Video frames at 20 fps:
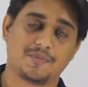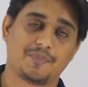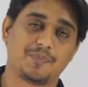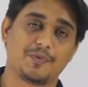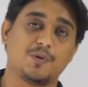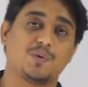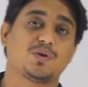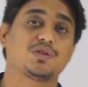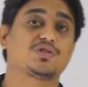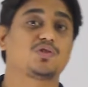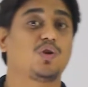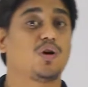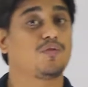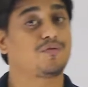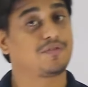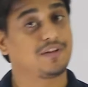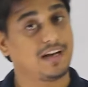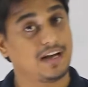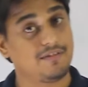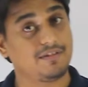Newton's law
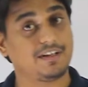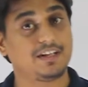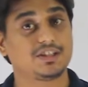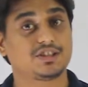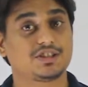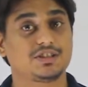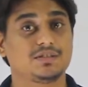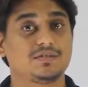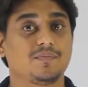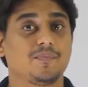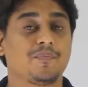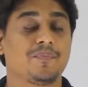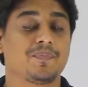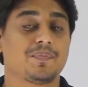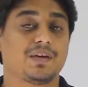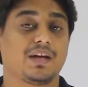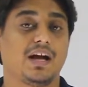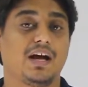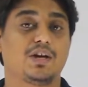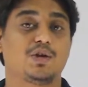of gravitation,
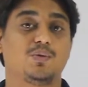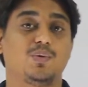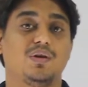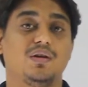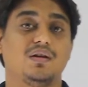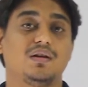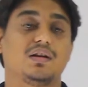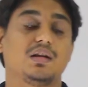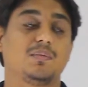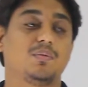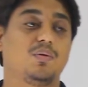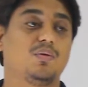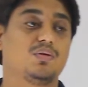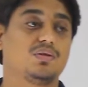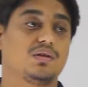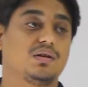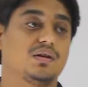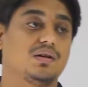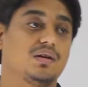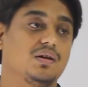and you will learn
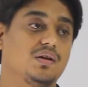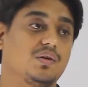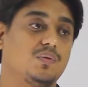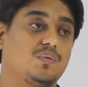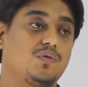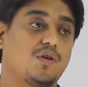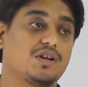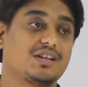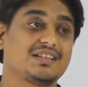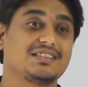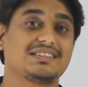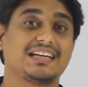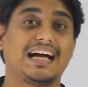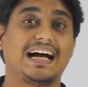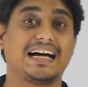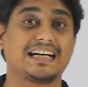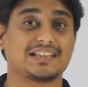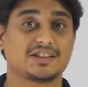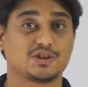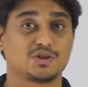about what is
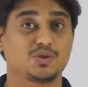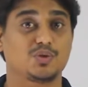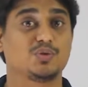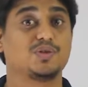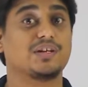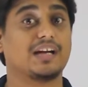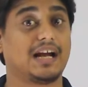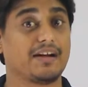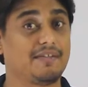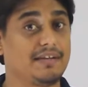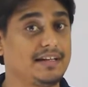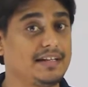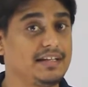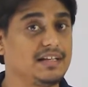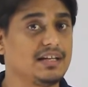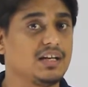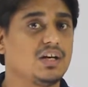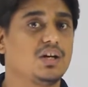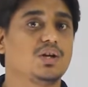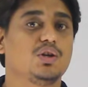acceleration due to
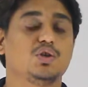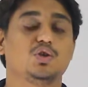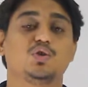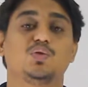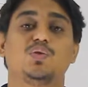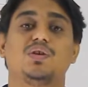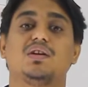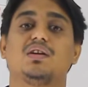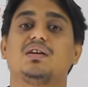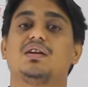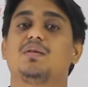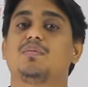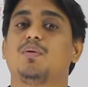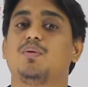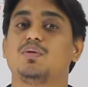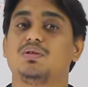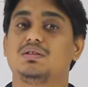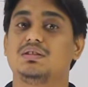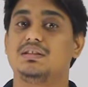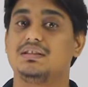gravity. You will learn
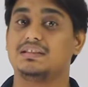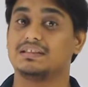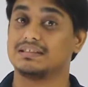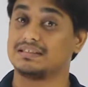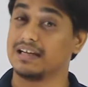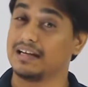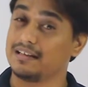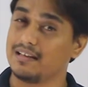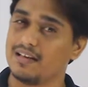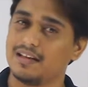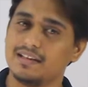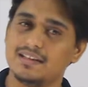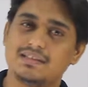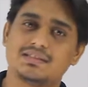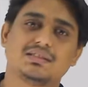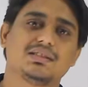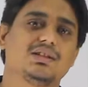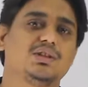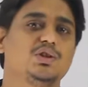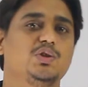about the
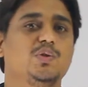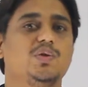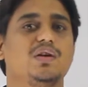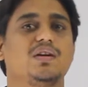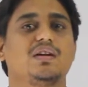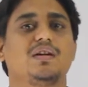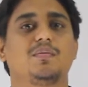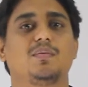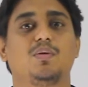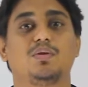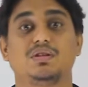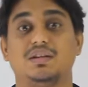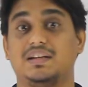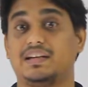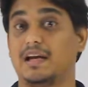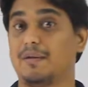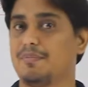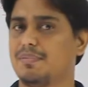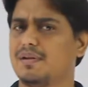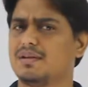satellites, you will learn about the
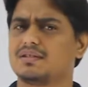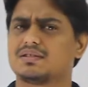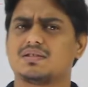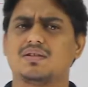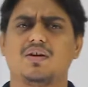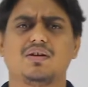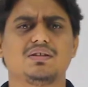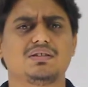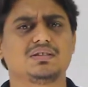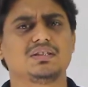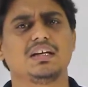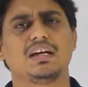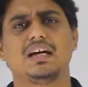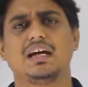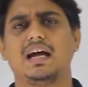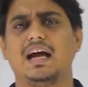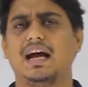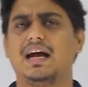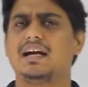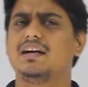Kepler's laws,
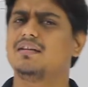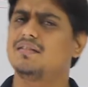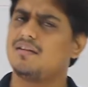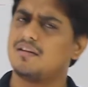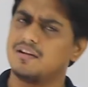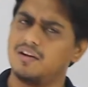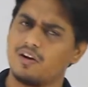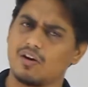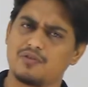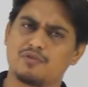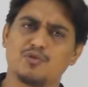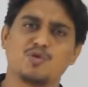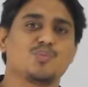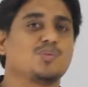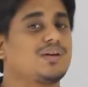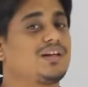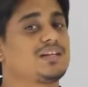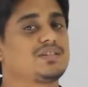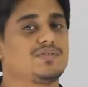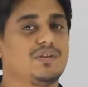and a lot of
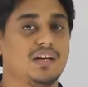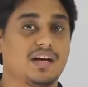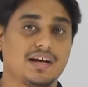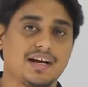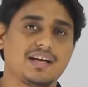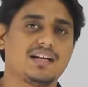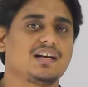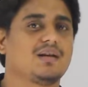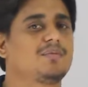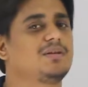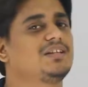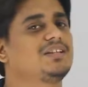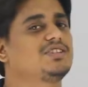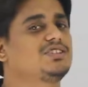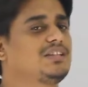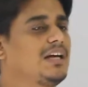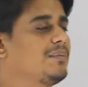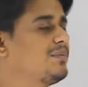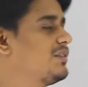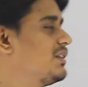numericals will again come in this
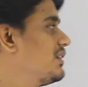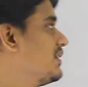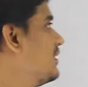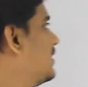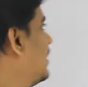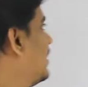chapter.